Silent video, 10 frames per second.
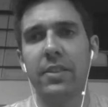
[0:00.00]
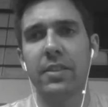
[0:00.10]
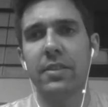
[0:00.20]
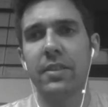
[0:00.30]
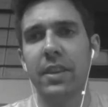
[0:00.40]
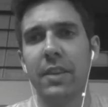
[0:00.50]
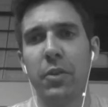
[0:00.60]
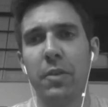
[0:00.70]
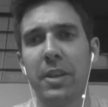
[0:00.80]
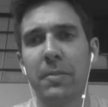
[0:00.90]
just, if you
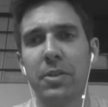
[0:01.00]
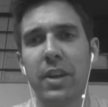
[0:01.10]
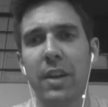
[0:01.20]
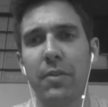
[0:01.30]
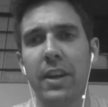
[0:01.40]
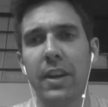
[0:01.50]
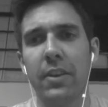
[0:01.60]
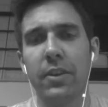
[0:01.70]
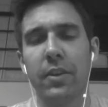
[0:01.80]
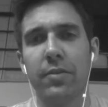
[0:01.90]
want to become a travel
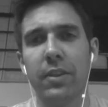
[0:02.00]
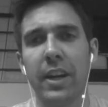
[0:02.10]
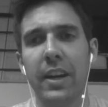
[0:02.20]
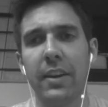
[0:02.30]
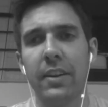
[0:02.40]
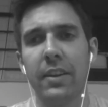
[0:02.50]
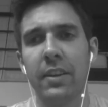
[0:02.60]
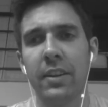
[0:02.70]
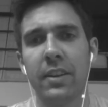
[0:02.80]
hacker or a flight hacker,